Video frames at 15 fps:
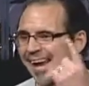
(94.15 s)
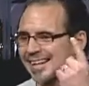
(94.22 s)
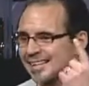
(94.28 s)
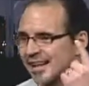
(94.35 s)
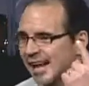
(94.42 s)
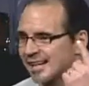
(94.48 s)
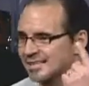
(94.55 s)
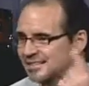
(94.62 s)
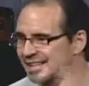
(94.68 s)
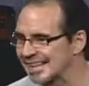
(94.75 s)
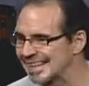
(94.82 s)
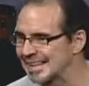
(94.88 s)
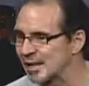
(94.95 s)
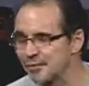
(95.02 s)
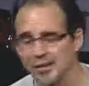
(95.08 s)
and
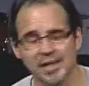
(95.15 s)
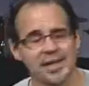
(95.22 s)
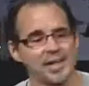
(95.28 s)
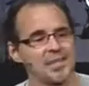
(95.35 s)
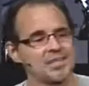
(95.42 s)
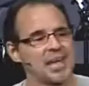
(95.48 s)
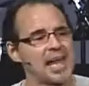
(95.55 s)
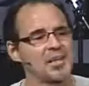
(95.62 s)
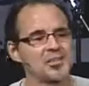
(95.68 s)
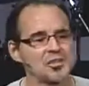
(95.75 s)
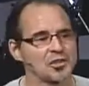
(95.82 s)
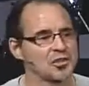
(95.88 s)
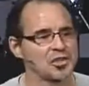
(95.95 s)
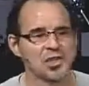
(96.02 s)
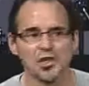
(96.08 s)
significance and
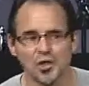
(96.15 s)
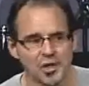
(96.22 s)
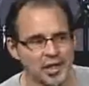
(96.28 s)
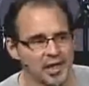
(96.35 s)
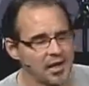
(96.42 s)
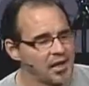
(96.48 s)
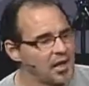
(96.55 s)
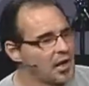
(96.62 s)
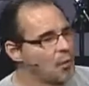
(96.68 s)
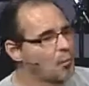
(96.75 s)
security.